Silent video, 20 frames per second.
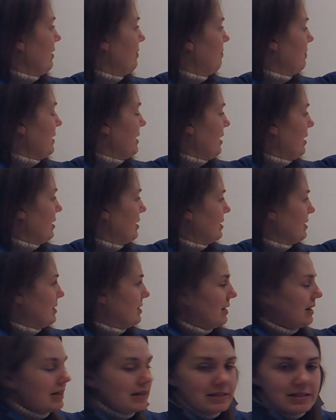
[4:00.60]

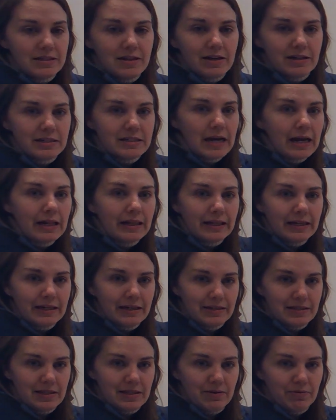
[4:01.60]
because it's not telling
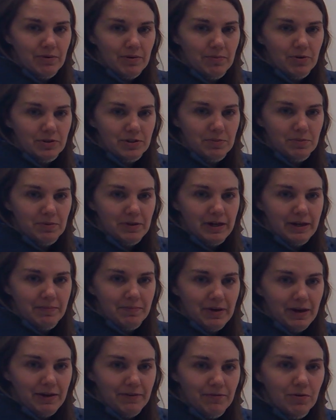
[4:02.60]
us that we're multiplying
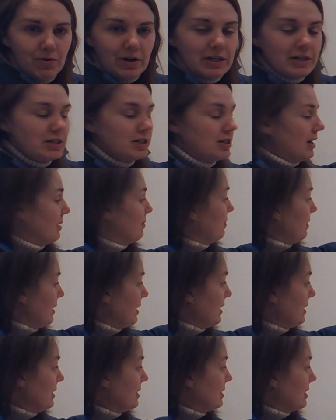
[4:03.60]
by 4 each time, but
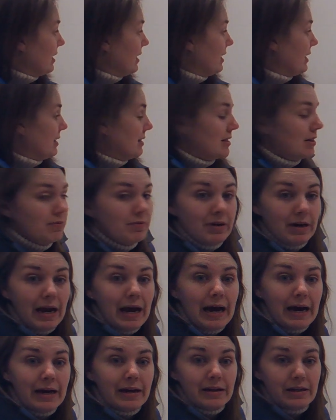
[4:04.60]
it is telling us that we're
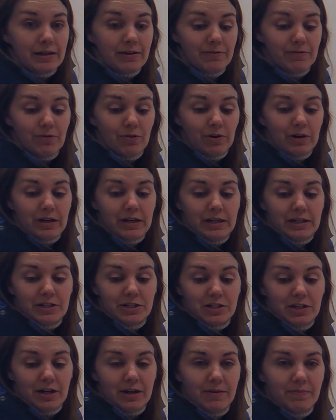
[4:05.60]
adding 4
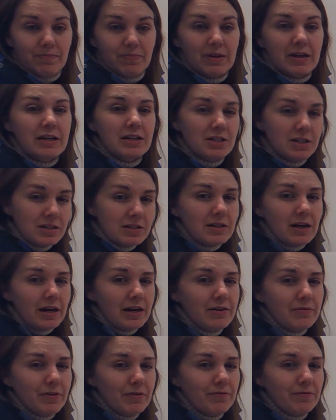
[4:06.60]
each time. Just
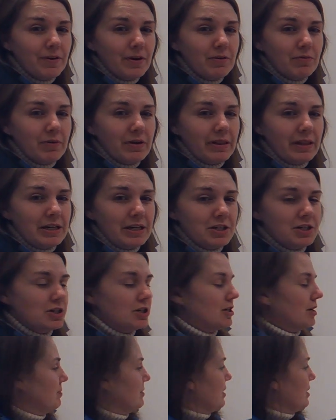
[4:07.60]
kind of a fun
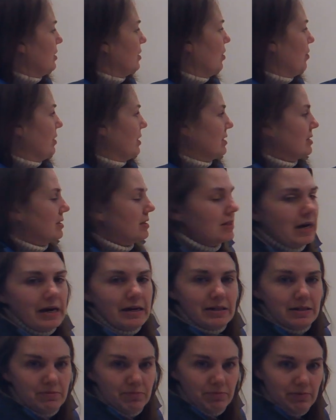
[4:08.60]
relationship to notice,
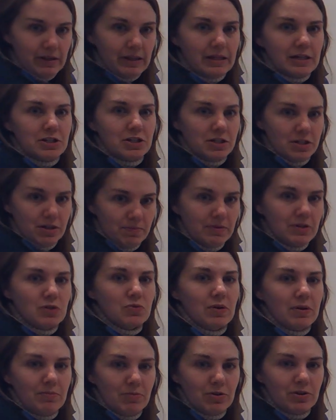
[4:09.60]
that relationship
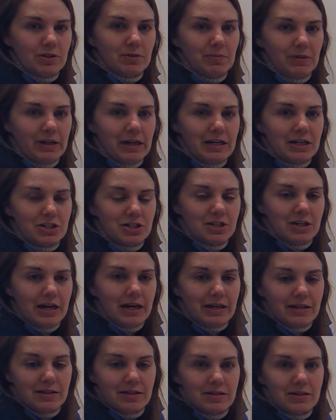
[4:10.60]
between multiplication
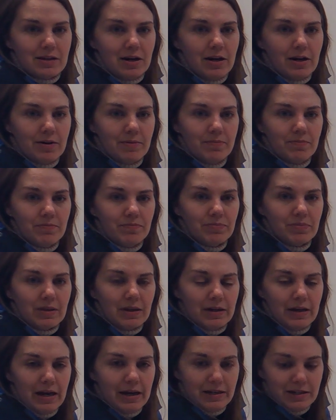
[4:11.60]
and
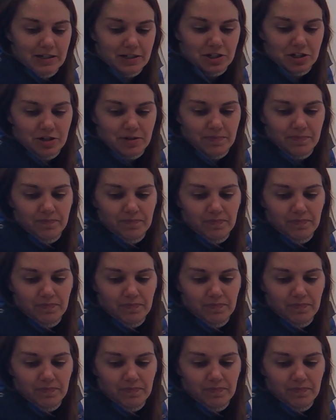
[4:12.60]
addition.